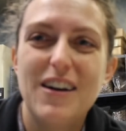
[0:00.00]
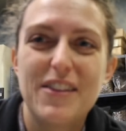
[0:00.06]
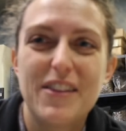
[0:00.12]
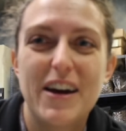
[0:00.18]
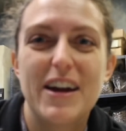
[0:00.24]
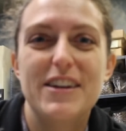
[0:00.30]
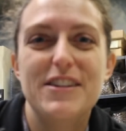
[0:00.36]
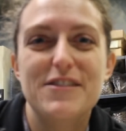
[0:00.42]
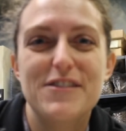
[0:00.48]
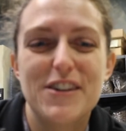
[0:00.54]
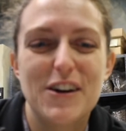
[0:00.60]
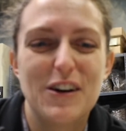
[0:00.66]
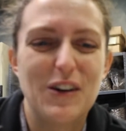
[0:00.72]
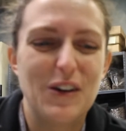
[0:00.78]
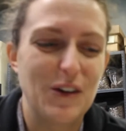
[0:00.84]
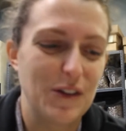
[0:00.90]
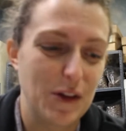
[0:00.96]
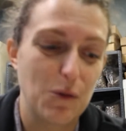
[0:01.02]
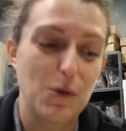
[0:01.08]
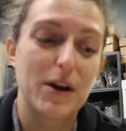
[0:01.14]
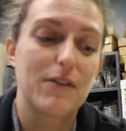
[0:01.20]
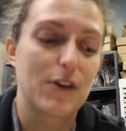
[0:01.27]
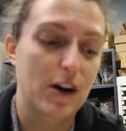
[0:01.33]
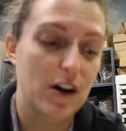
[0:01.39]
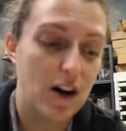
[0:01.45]
then you know that
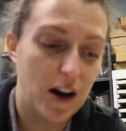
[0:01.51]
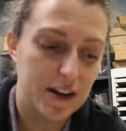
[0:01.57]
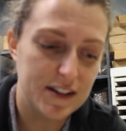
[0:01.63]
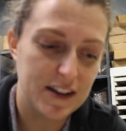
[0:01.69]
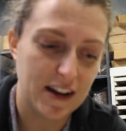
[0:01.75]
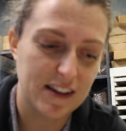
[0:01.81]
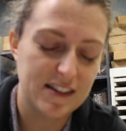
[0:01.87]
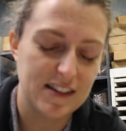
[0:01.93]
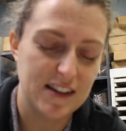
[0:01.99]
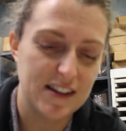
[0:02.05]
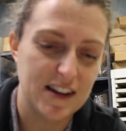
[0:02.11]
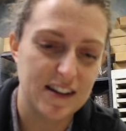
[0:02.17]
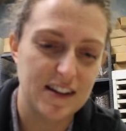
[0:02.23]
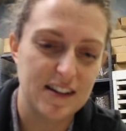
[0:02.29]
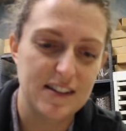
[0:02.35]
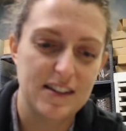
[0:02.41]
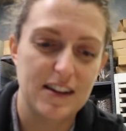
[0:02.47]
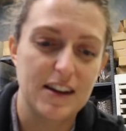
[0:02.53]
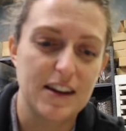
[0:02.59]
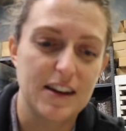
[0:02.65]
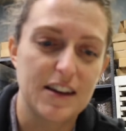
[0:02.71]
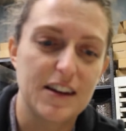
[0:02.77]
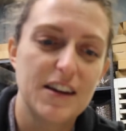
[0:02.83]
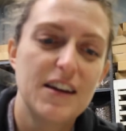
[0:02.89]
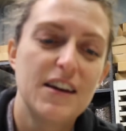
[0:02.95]
whatever context it is
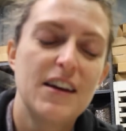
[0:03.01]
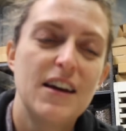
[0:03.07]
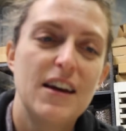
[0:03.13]
in